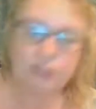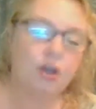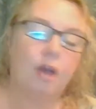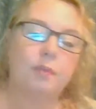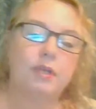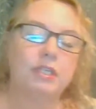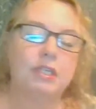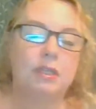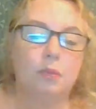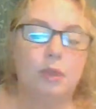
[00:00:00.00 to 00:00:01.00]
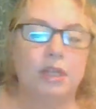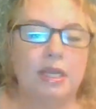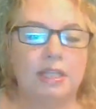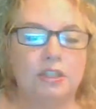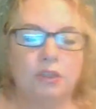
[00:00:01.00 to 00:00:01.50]
your time when you
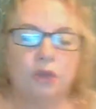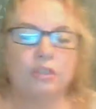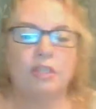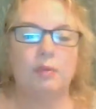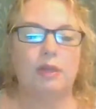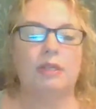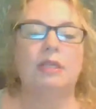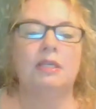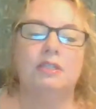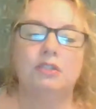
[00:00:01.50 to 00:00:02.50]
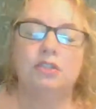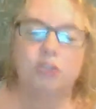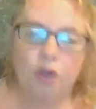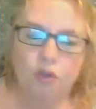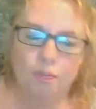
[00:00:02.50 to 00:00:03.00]
get to know someone. So
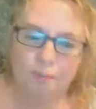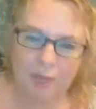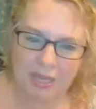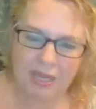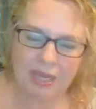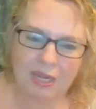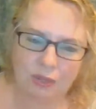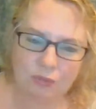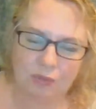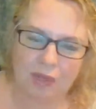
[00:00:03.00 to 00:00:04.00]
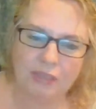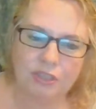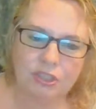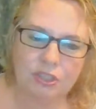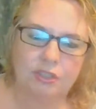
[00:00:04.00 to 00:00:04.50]
don't be in a
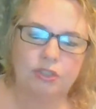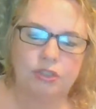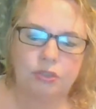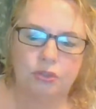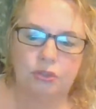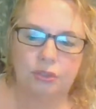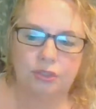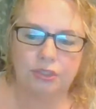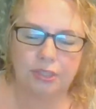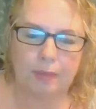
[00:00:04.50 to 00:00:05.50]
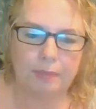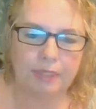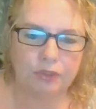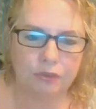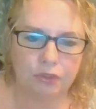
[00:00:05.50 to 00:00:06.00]
rush to jump
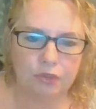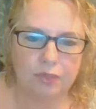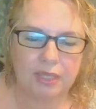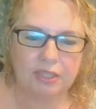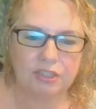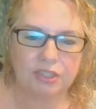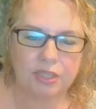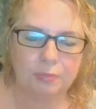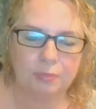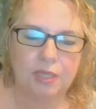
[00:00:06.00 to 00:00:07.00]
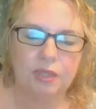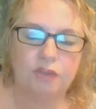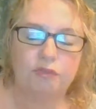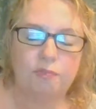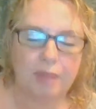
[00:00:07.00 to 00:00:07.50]
into a new relationship.
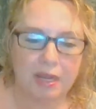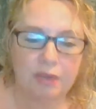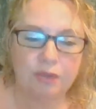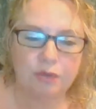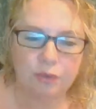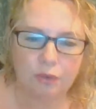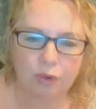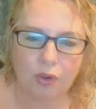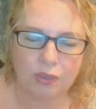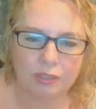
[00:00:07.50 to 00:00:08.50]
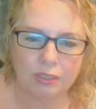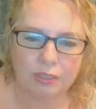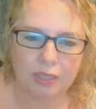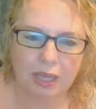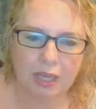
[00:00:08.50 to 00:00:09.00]
You've been through a lot.
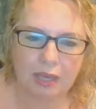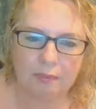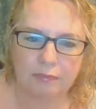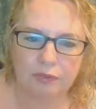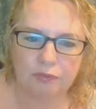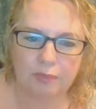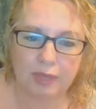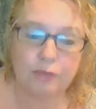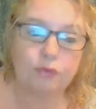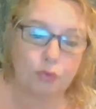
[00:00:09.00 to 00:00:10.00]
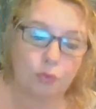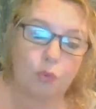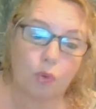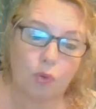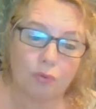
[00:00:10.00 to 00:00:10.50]
You've been through
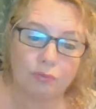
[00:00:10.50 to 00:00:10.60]
war.